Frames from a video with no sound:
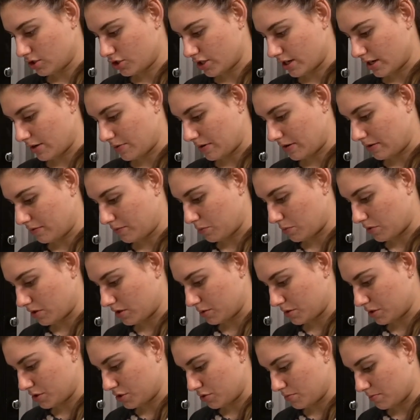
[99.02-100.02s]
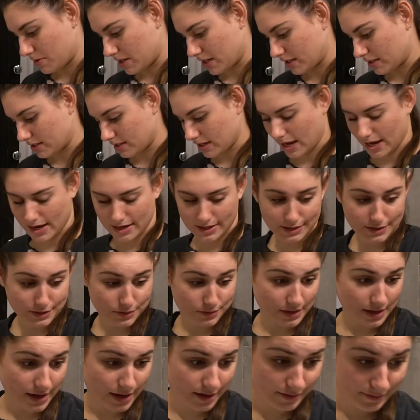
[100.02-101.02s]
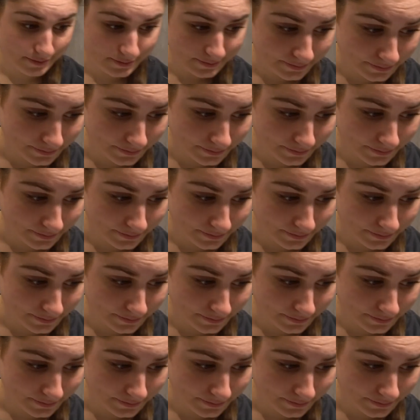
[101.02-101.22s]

Shake well for 1 to 2 minutes. I can do that.